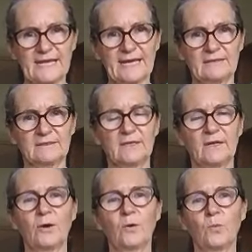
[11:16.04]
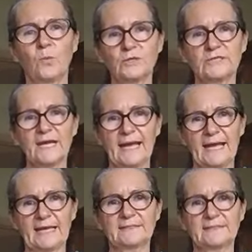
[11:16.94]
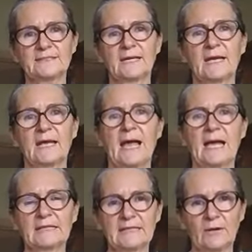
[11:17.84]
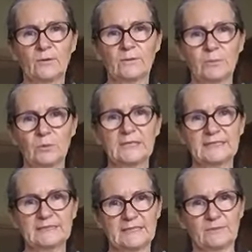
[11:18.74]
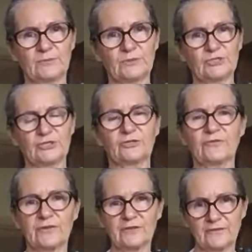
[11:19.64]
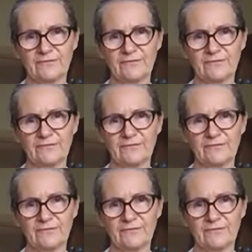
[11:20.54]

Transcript: out. Water has a lower boiling temperature than the